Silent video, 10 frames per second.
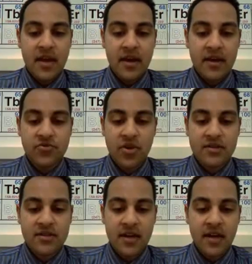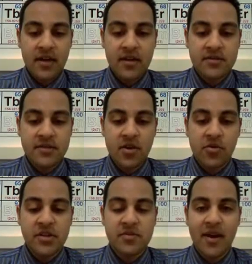and hydroxide ions, the
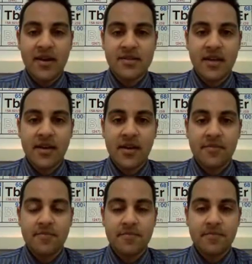OH minus ion.